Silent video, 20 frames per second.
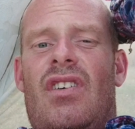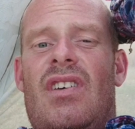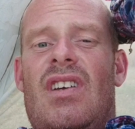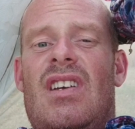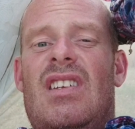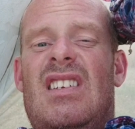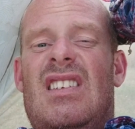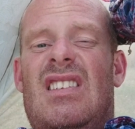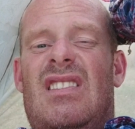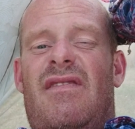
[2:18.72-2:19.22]

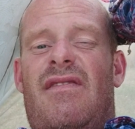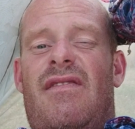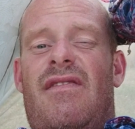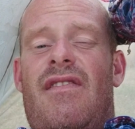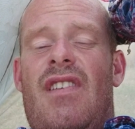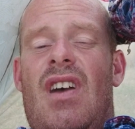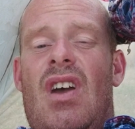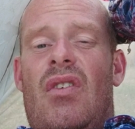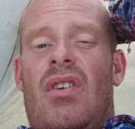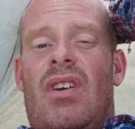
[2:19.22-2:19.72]
it is
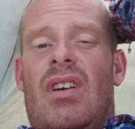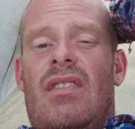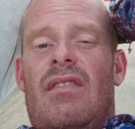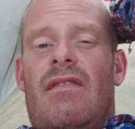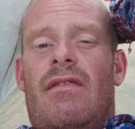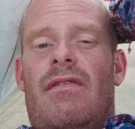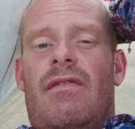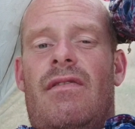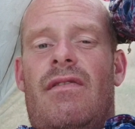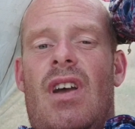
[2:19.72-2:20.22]
very,
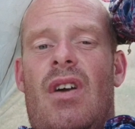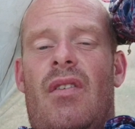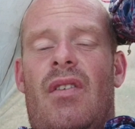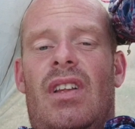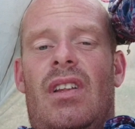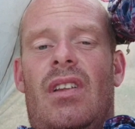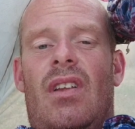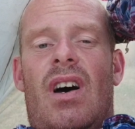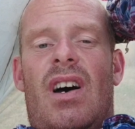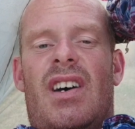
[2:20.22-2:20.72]

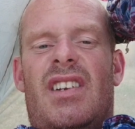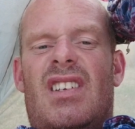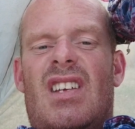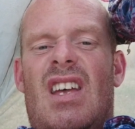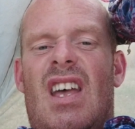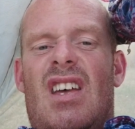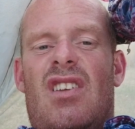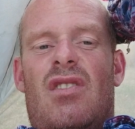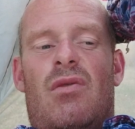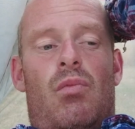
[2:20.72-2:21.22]
very light,
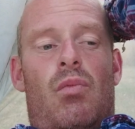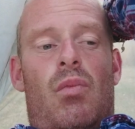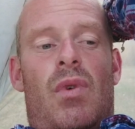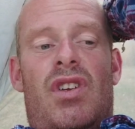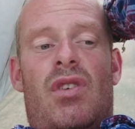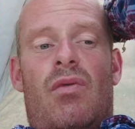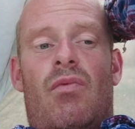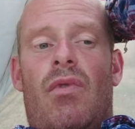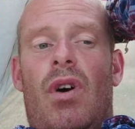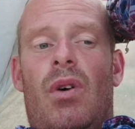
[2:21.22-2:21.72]
and
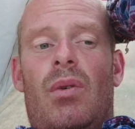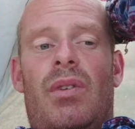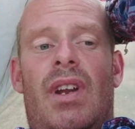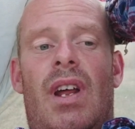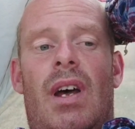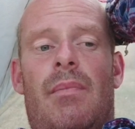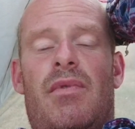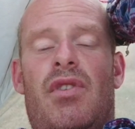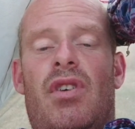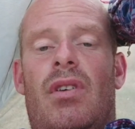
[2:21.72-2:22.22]
when you roll it
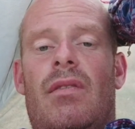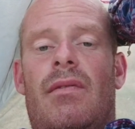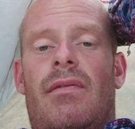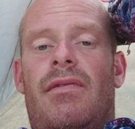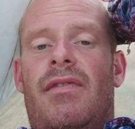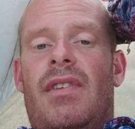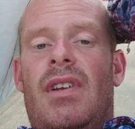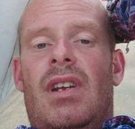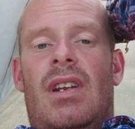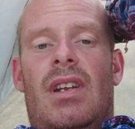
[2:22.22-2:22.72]
up you can
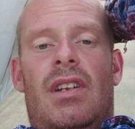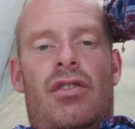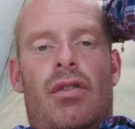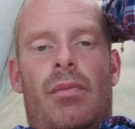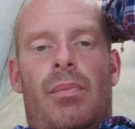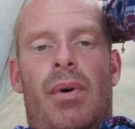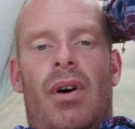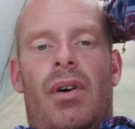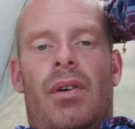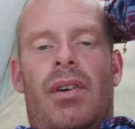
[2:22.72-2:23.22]
fit it in
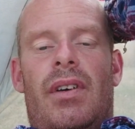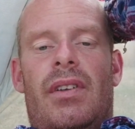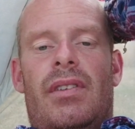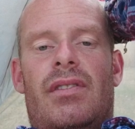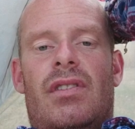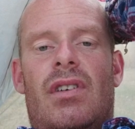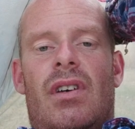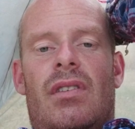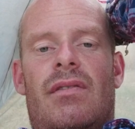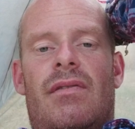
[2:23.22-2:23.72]
your pocket,
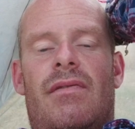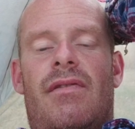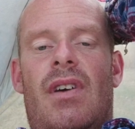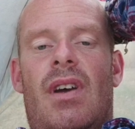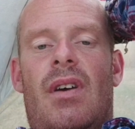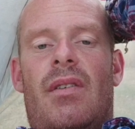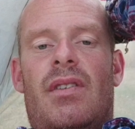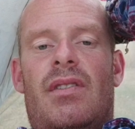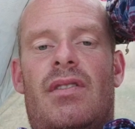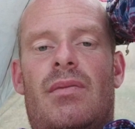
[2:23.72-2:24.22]
so it's
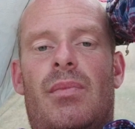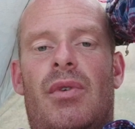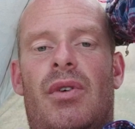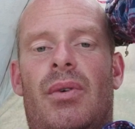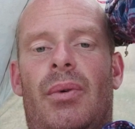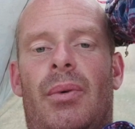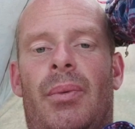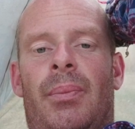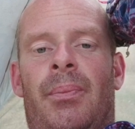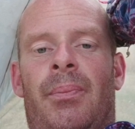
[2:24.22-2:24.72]
very
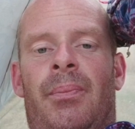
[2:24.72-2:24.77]
small.